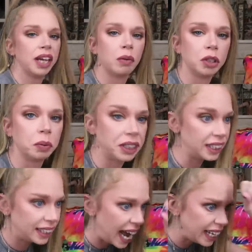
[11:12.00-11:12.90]
week, which
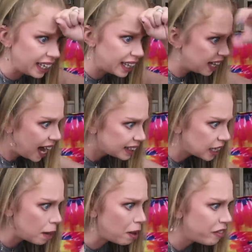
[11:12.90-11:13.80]
was sadly the last
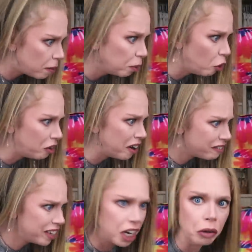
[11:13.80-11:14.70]
time I've uploaded a
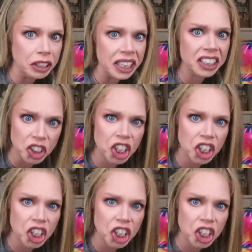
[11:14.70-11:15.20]
video to this